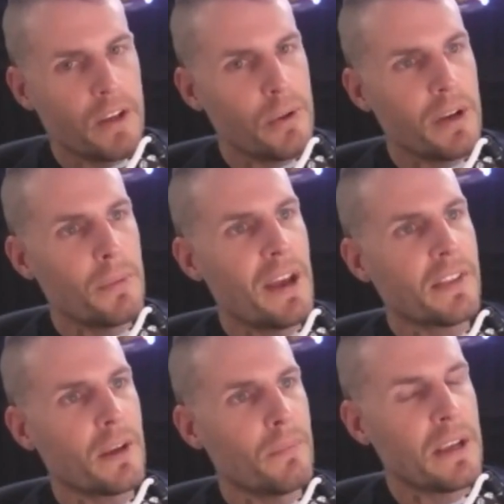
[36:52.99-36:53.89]
you need to
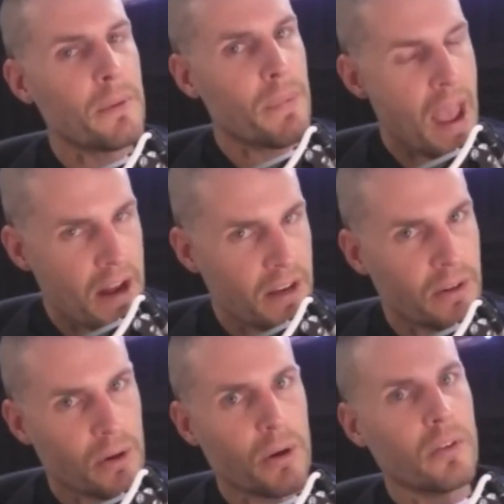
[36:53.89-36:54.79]
make them be in pain in
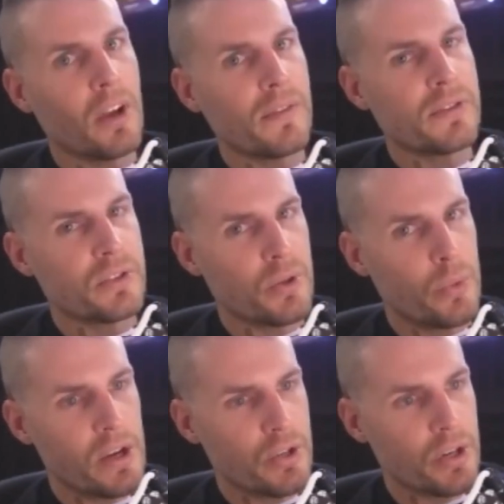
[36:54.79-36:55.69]
their current life
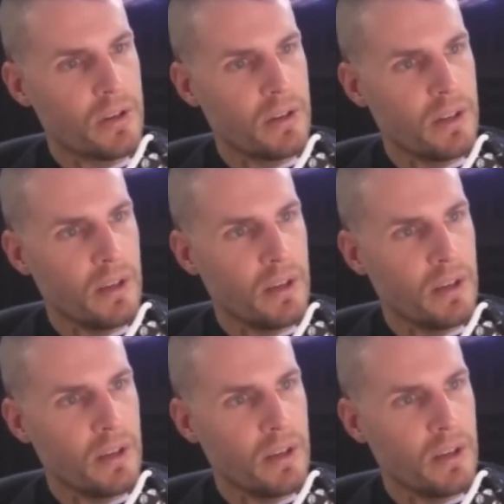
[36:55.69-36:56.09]
situation.